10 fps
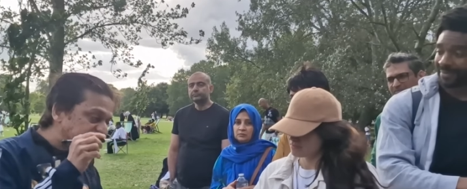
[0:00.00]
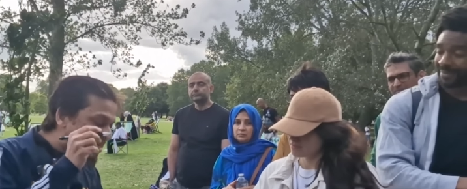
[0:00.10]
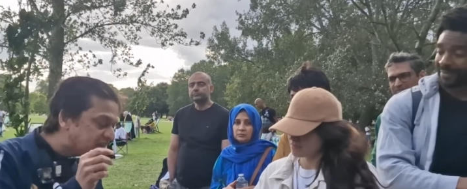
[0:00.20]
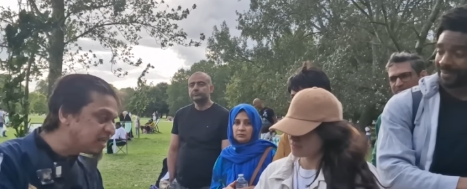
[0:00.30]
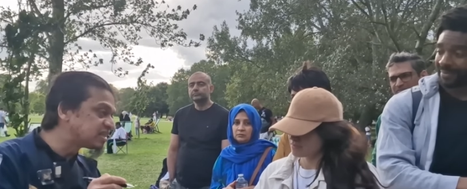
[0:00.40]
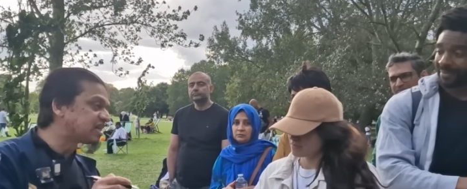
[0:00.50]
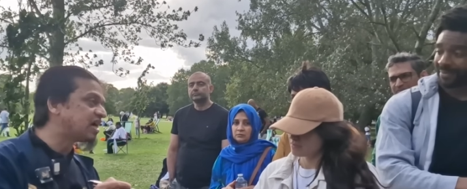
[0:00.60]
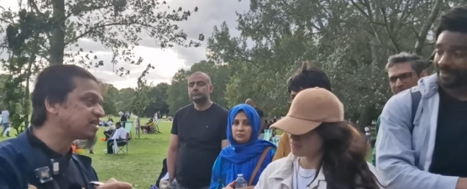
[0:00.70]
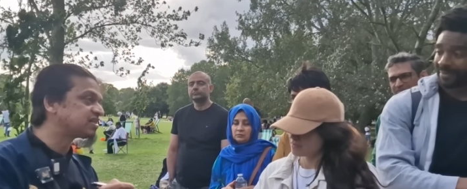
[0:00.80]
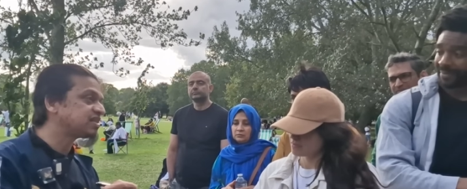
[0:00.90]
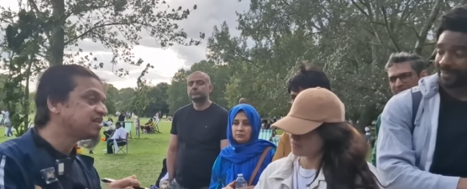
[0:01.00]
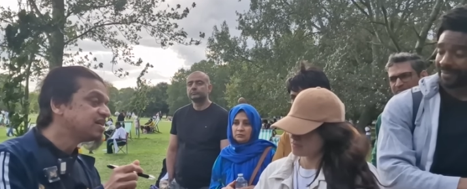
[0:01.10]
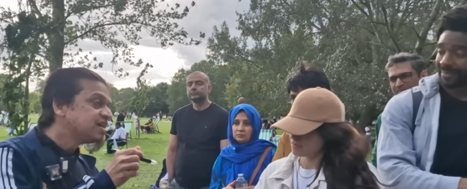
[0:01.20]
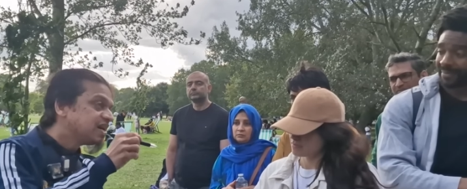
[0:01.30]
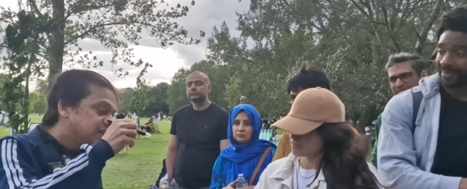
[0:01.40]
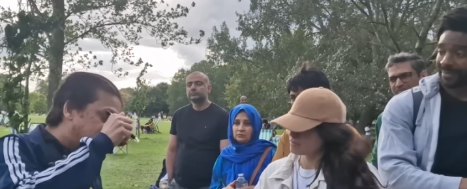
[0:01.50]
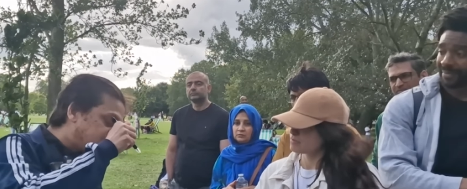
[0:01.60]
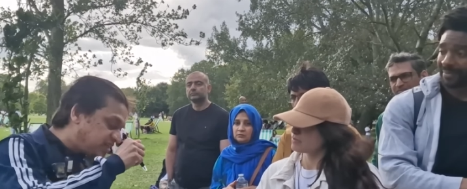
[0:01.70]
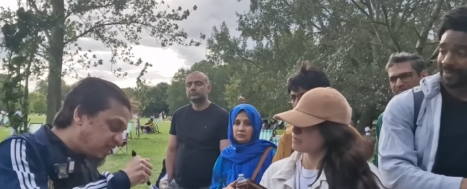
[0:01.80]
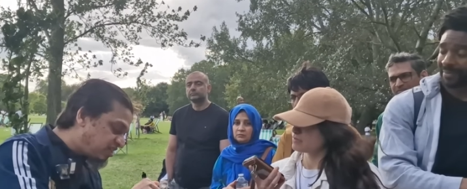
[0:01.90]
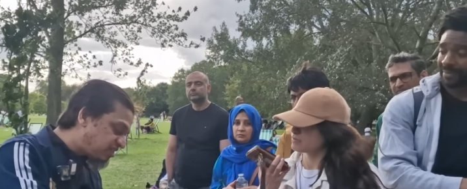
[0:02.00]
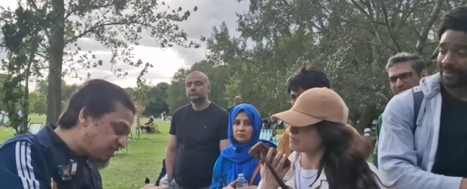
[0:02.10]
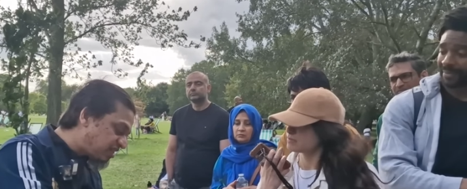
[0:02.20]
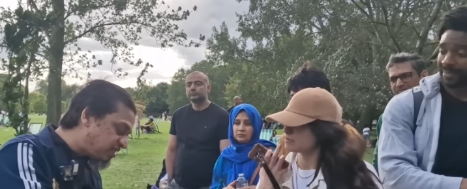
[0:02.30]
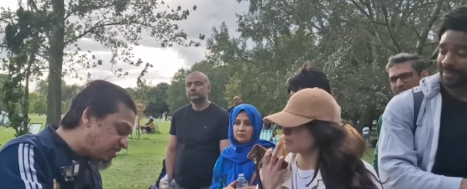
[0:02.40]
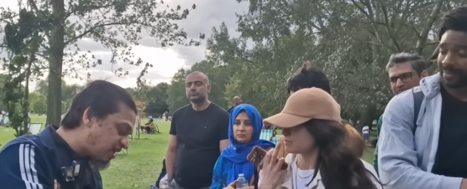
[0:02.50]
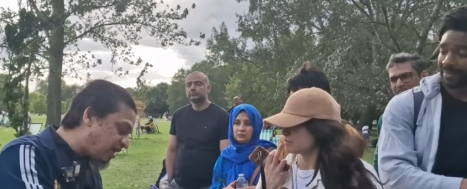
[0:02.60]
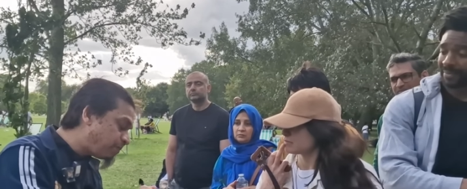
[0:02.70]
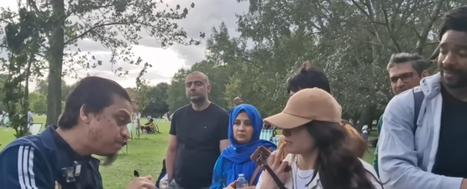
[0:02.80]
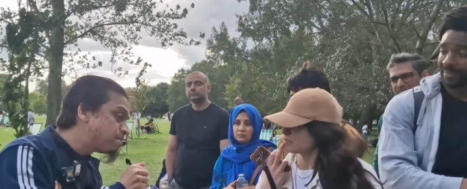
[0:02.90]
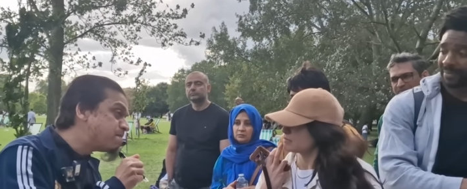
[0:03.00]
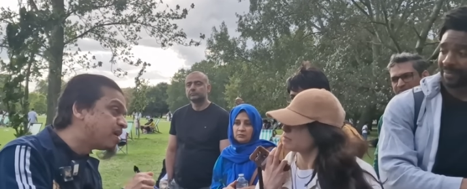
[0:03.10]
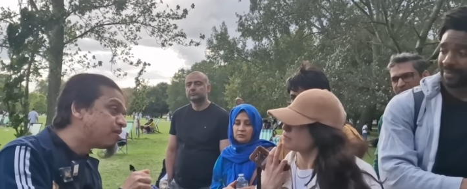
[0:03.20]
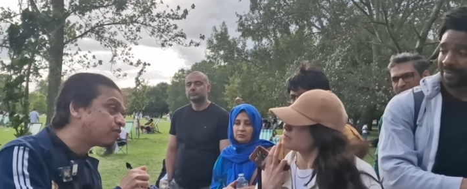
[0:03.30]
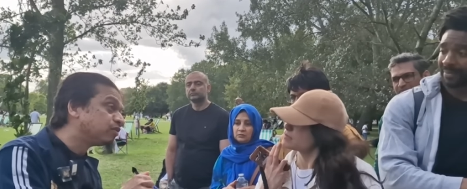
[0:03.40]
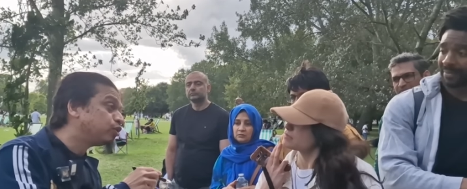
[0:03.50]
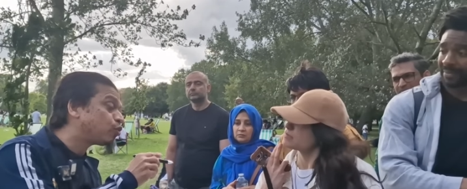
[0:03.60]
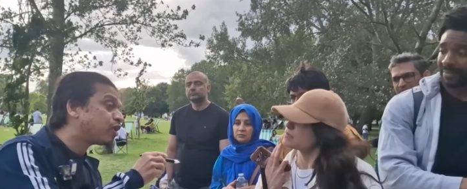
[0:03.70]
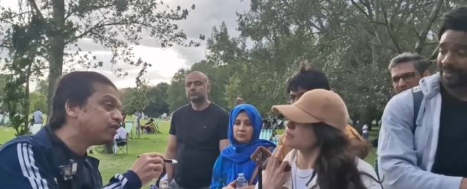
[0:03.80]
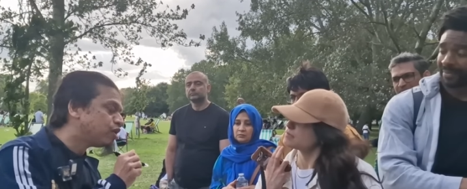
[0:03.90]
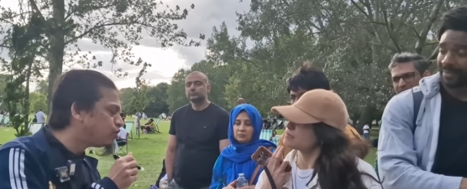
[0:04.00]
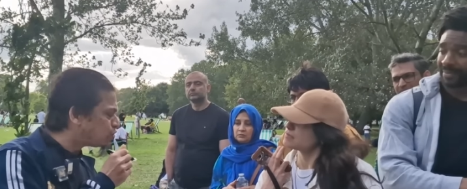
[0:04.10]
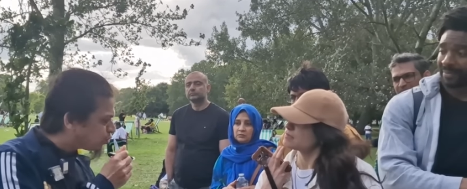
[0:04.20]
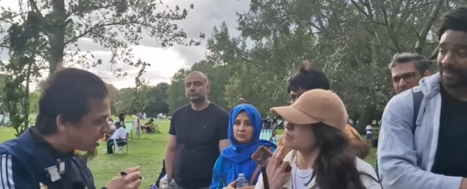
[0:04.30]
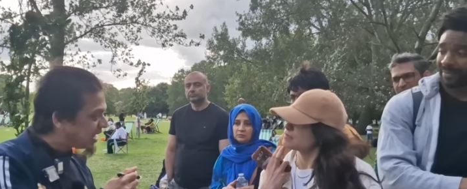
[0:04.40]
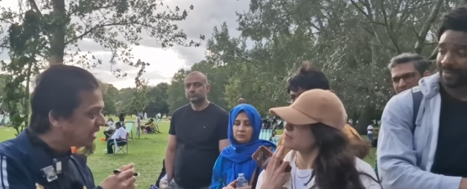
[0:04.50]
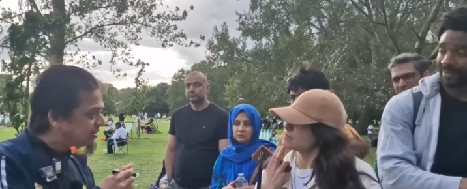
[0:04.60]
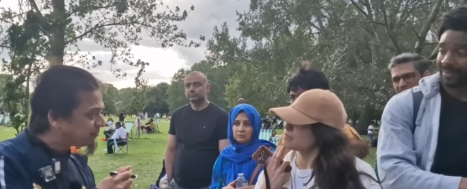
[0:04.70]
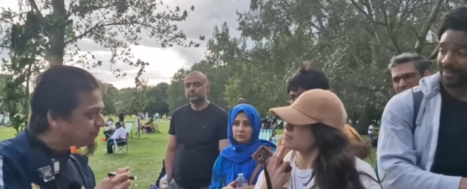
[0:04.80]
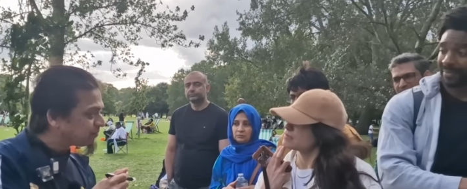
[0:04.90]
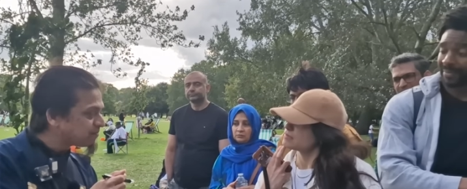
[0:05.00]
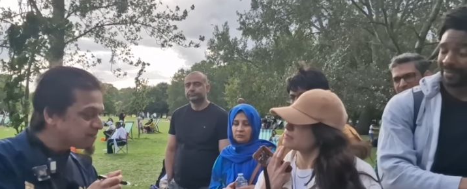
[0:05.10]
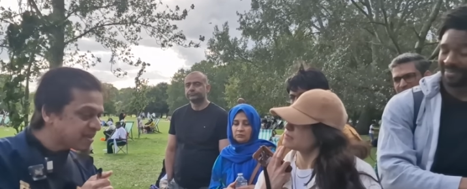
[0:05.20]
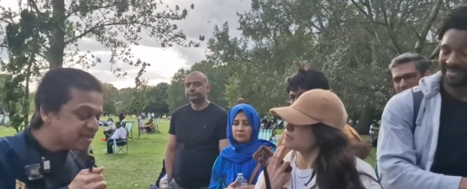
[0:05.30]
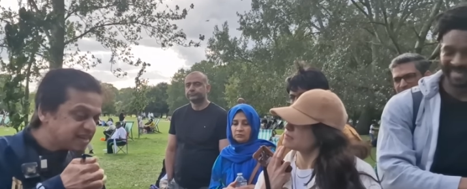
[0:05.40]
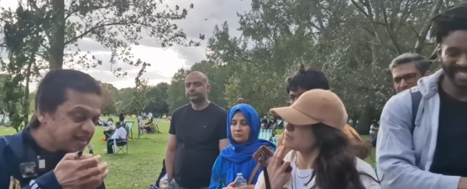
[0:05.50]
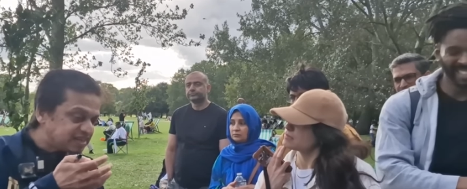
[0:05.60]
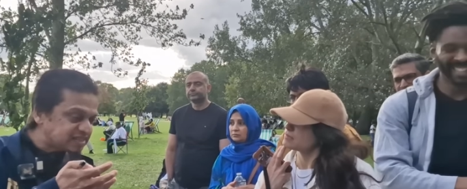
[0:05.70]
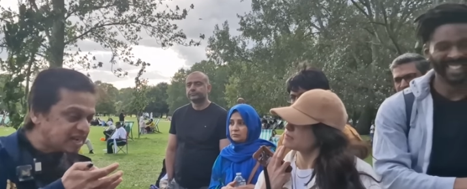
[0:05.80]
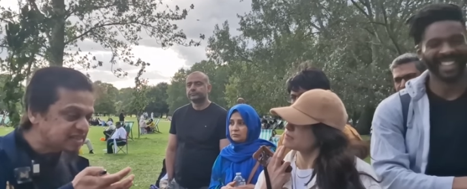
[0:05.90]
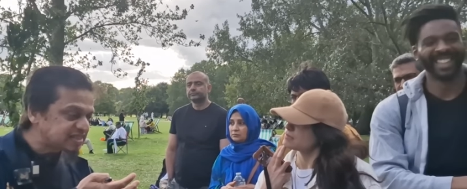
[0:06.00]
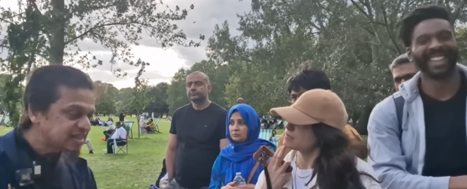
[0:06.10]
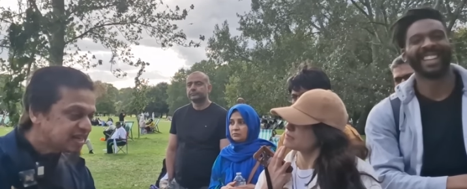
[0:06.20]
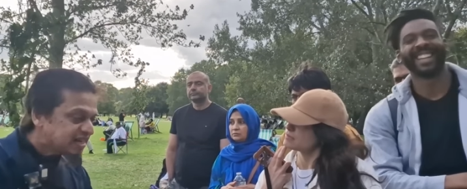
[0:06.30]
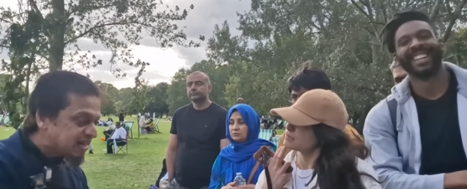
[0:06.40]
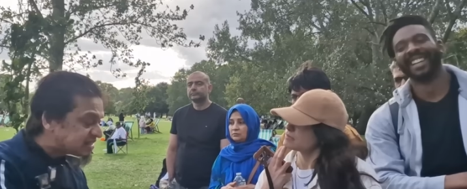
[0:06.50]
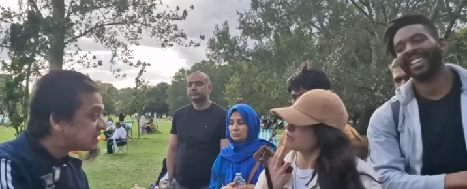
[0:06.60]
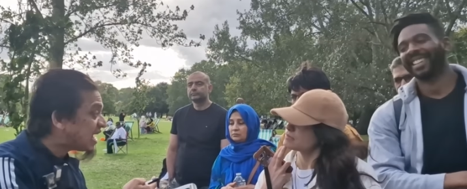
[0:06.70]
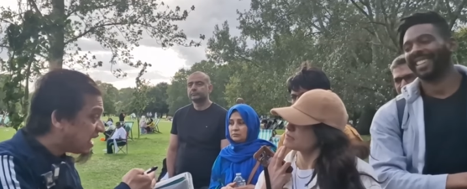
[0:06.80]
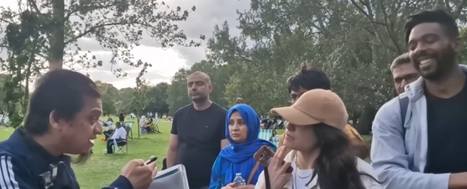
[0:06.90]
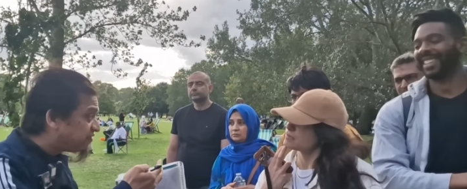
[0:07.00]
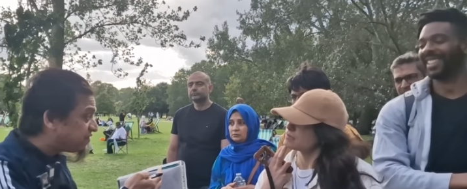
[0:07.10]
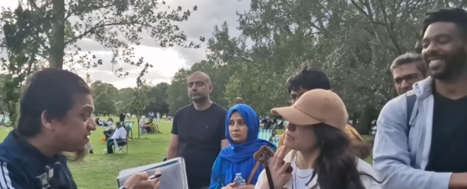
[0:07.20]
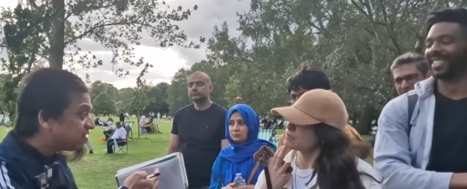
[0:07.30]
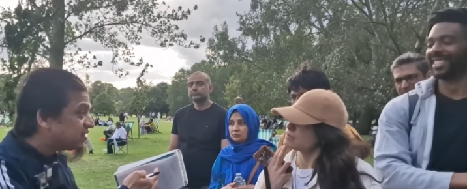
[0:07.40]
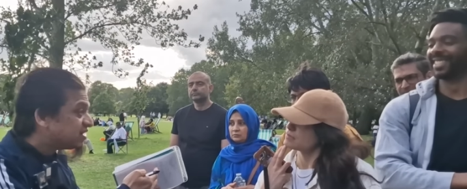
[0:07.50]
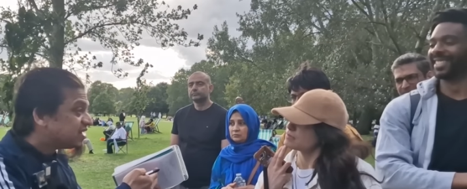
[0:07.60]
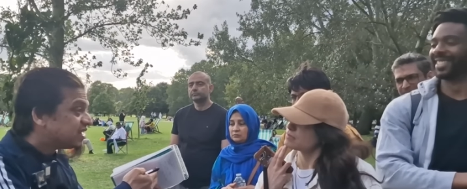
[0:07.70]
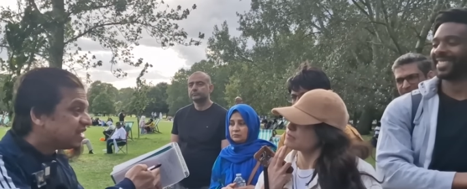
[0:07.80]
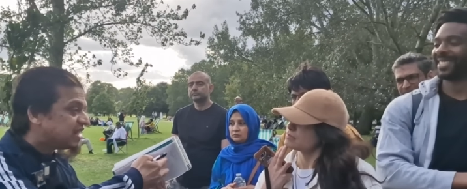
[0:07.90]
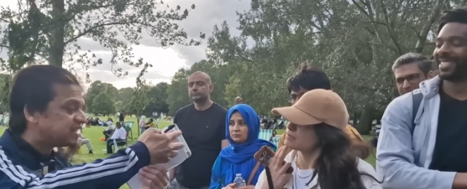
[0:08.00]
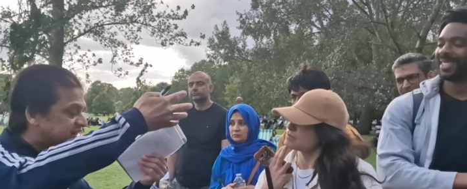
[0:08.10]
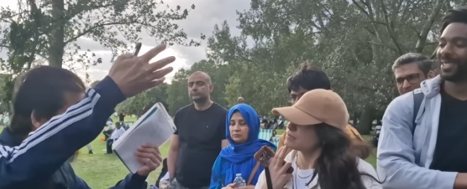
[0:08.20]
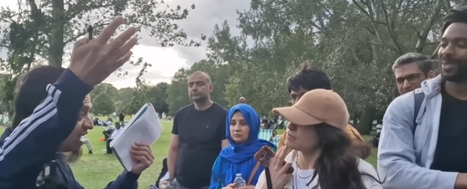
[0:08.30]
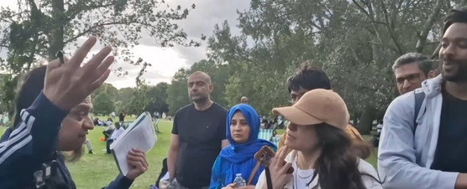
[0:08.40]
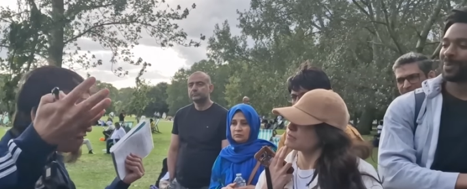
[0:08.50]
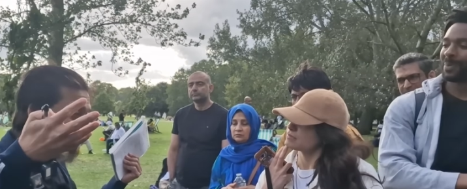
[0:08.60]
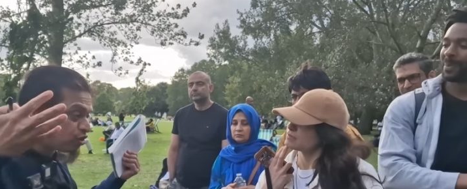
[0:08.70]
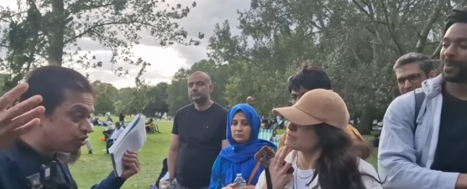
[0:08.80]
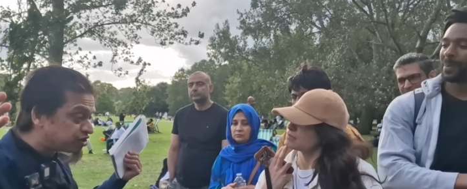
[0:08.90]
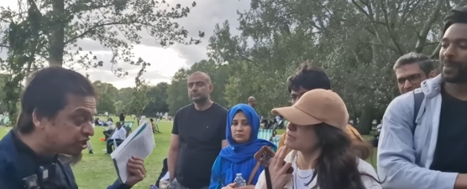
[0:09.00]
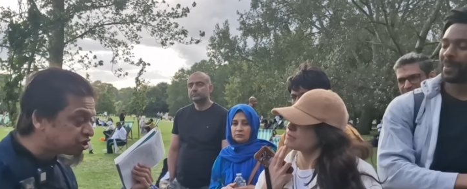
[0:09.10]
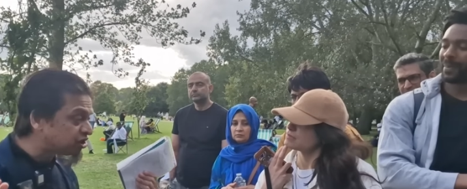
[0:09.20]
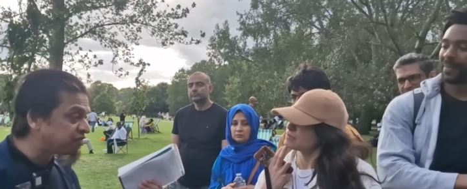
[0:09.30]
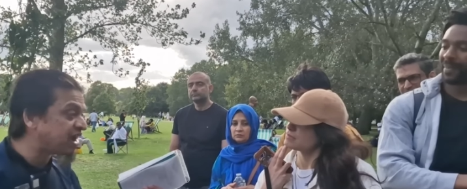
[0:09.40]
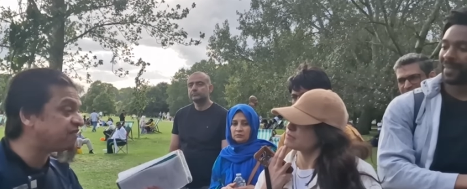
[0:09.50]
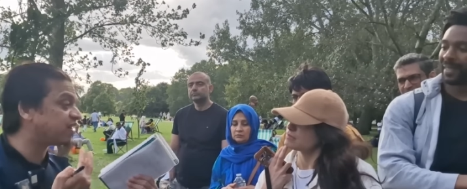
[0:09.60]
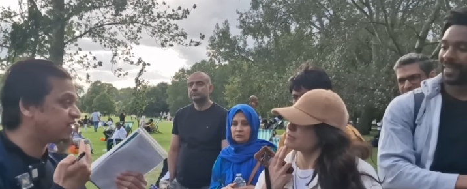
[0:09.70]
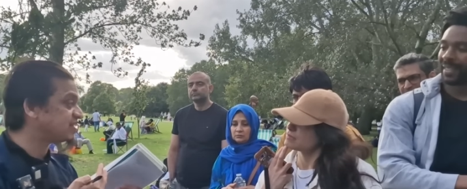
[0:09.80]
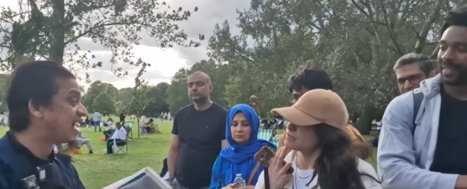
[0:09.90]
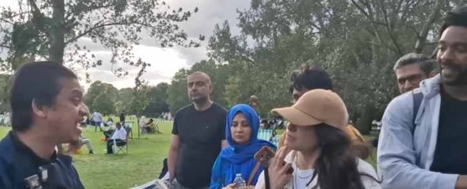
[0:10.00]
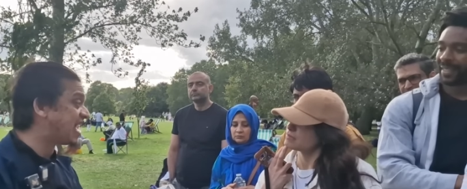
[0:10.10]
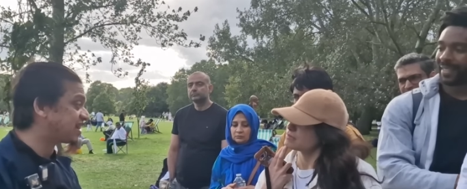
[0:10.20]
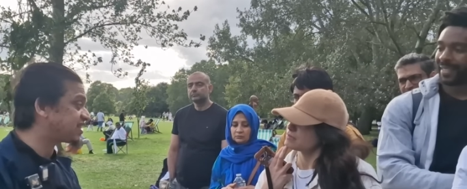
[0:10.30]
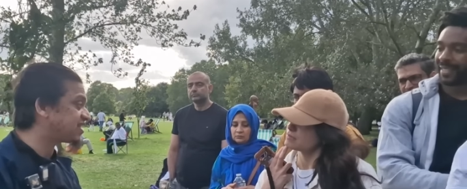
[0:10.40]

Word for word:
Speaker 1: tells us that this is a miracle. The, you know the Quran, it says itself, itself consists of evidence, ayat.